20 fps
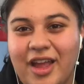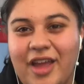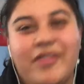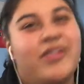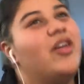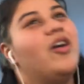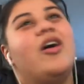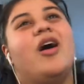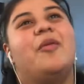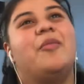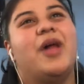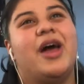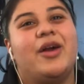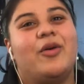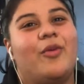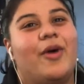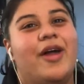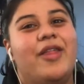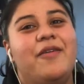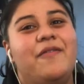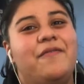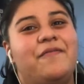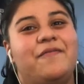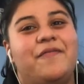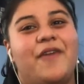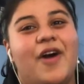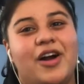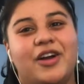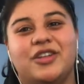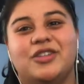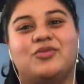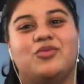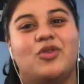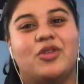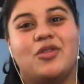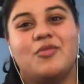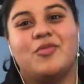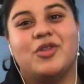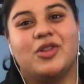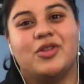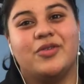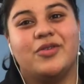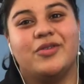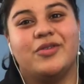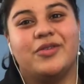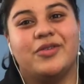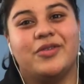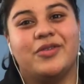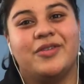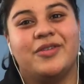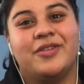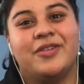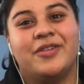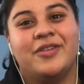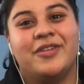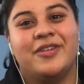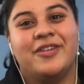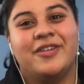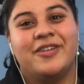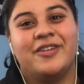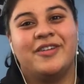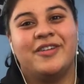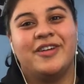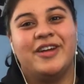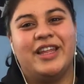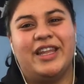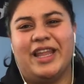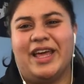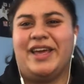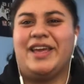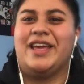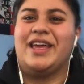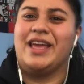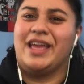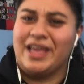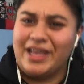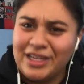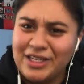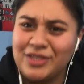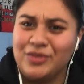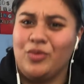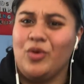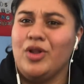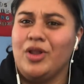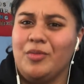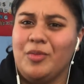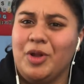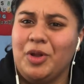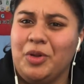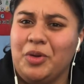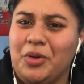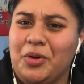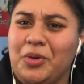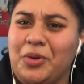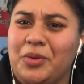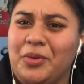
Even though I'm like, where the fuck is Woolloomooloo? Like, here's Woolloomooloo.